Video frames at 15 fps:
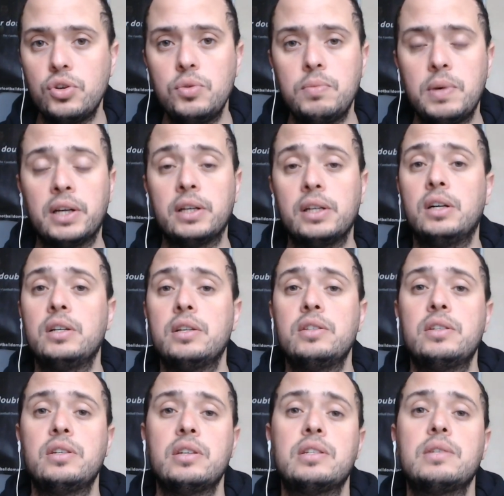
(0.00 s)
I can answer
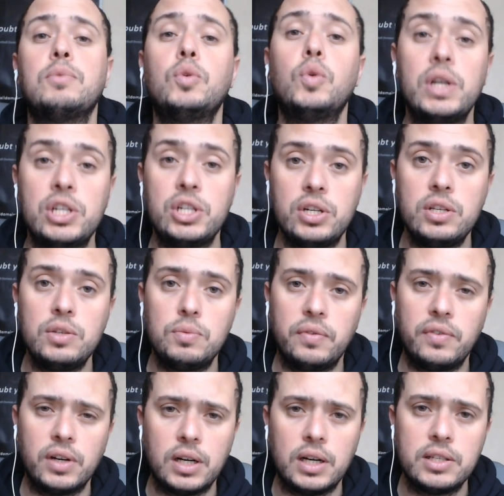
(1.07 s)
some questions with
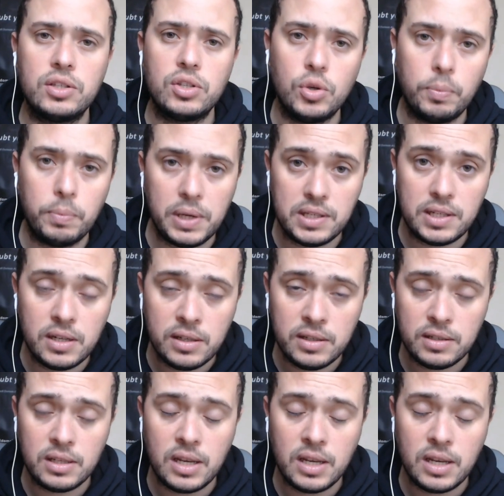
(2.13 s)
regards to your business